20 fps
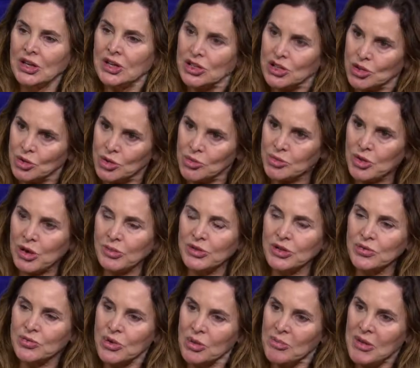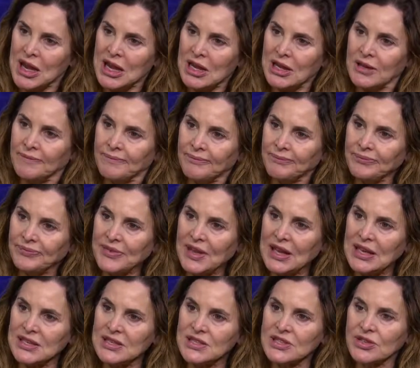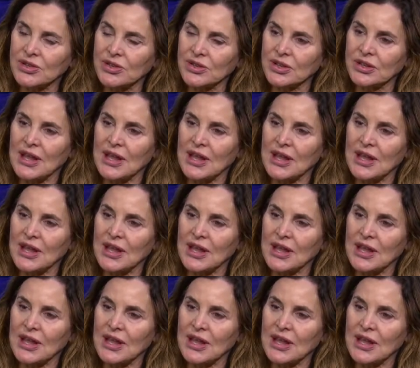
you would probably remain until the